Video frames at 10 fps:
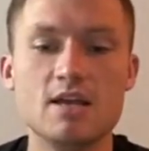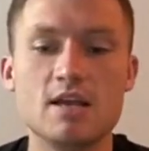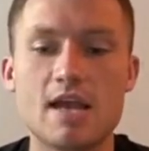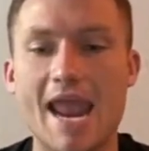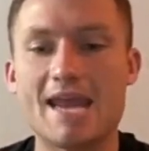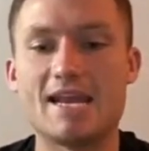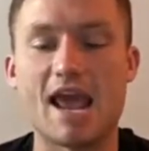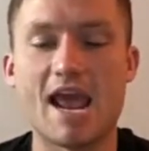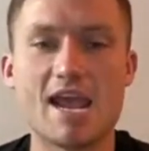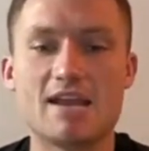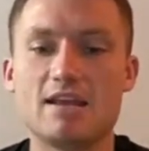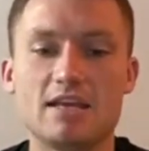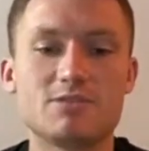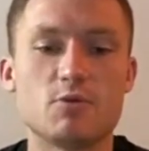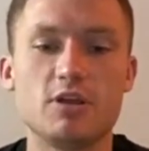hand in hand.
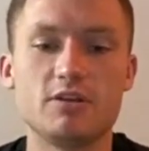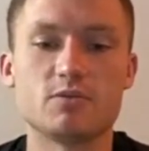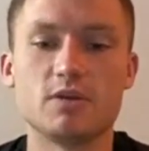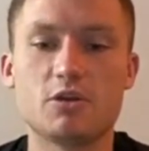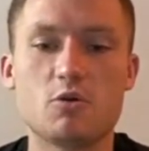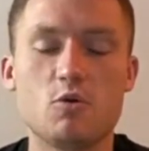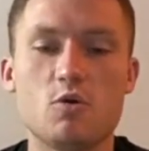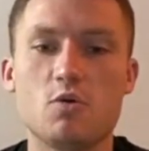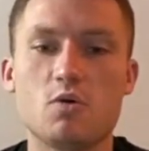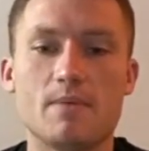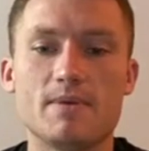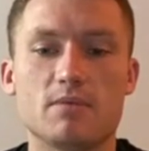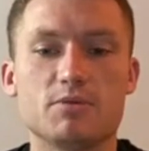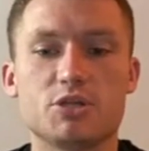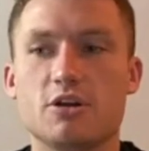It's really cool. I mean,
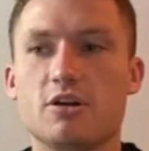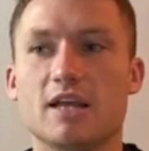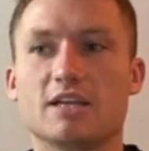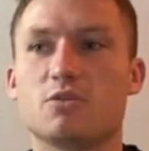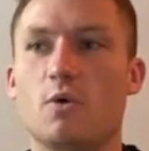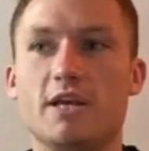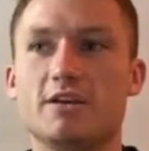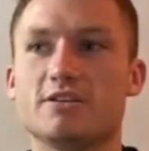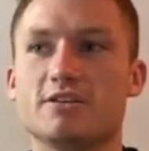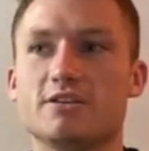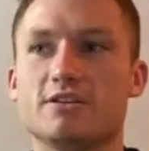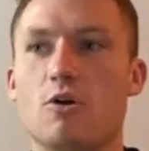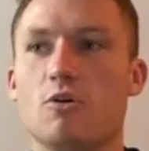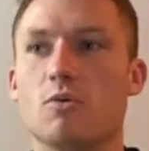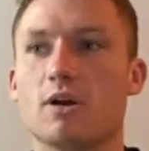I'm sure like 20 years down the
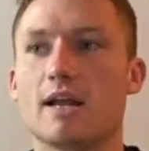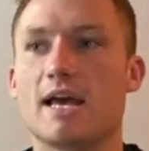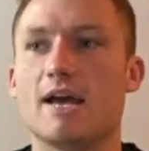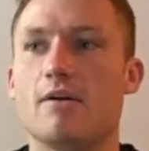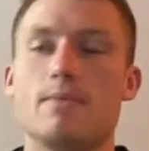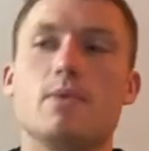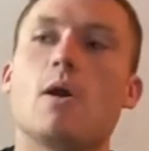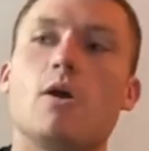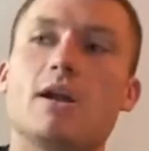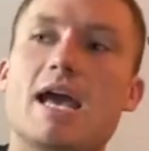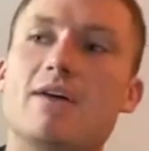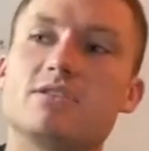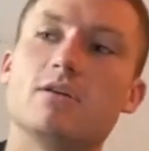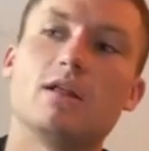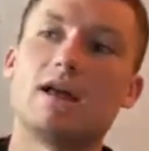road, we already have
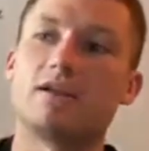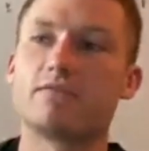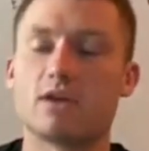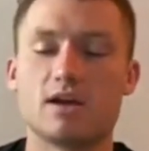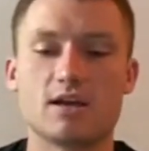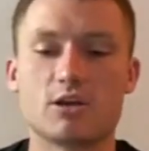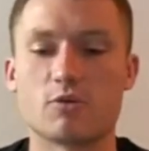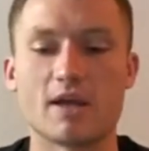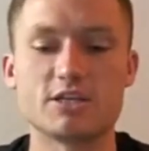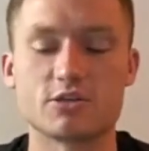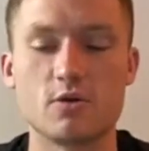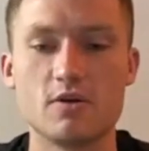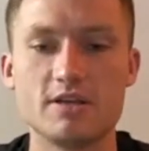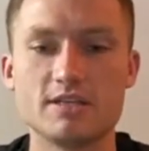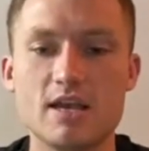a lot of great
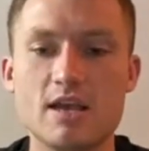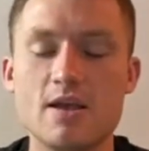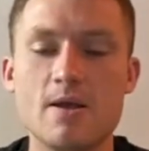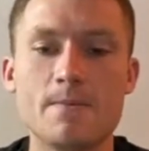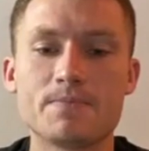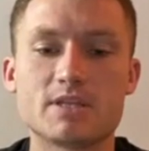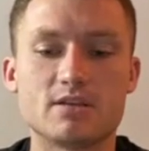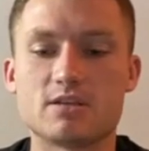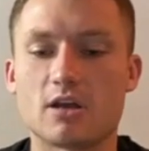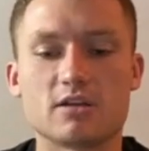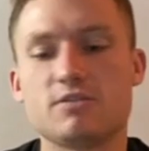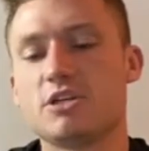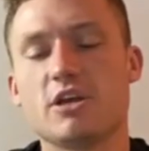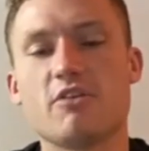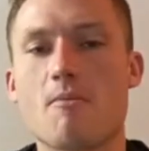stories to talk to
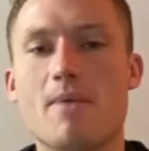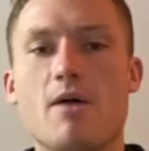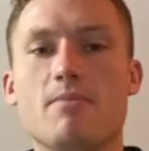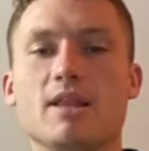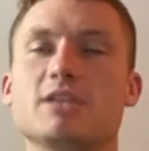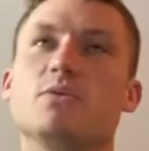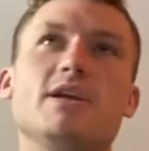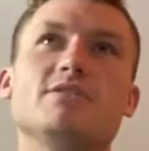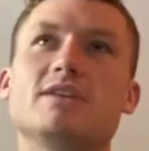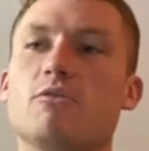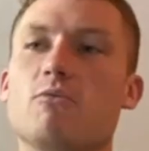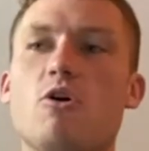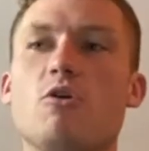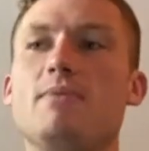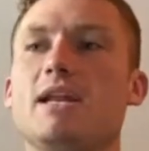each other about, but like 20 years down the
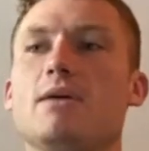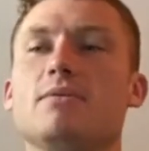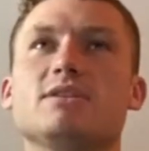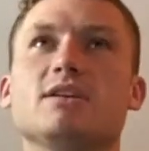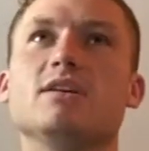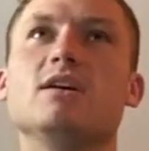road, being able to,